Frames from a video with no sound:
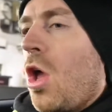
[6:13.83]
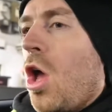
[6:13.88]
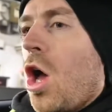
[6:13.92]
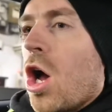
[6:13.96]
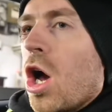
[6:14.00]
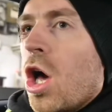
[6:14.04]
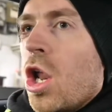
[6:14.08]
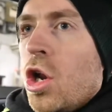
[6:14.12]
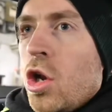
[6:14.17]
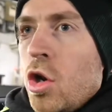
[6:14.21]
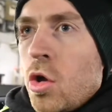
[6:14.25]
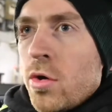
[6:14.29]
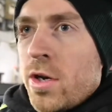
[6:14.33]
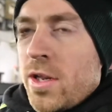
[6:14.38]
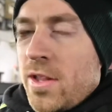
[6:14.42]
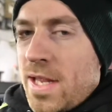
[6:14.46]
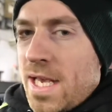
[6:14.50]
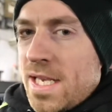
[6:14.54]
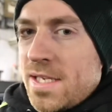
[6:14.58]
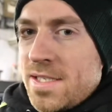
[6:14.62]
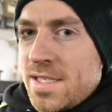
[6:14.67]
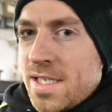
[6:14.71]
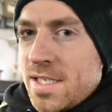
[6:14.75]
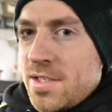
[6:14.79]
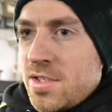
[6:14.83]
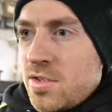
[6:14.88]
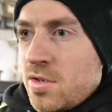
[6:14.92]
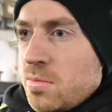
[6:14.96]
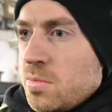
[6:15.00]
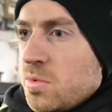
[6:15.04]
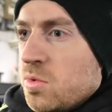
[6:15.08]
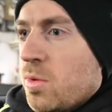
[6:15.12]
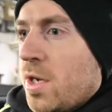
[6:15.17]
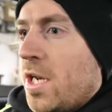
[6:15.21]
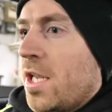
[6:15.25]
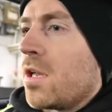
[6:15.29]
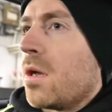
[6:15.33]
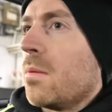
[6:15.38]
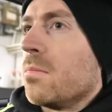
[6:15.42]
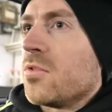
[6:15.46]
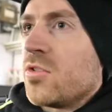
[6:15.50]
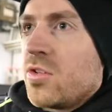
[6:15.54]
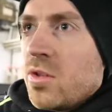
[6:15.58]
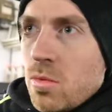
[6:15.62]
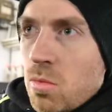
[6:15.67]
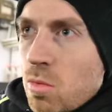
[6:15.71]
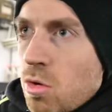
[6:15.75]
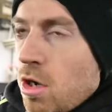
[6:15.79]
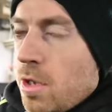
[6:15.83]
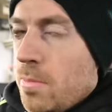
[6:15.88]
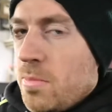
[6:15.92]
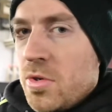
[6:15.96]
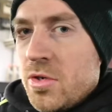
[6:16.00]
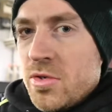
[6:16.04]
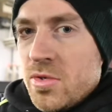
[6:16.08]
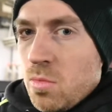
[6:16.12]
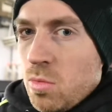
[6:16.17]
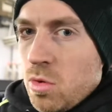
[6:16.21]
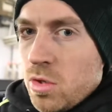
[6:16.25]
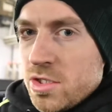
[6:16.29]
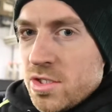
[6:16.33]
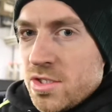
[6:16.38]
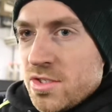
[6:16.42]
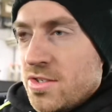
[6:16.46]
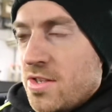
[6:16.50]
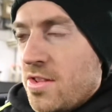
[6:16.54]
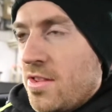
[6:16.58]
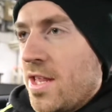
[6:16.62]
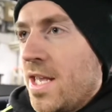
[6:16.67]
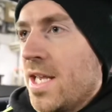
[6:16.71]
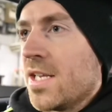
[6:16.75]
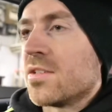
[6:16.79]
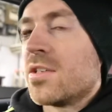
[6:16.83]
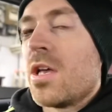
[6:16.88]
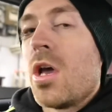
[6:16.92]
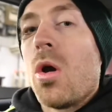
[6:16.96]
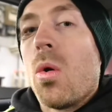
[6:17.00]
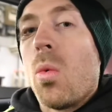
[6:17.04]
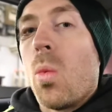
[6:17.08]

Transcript: a lot of their systems, when it comes to the wipers and washers and things,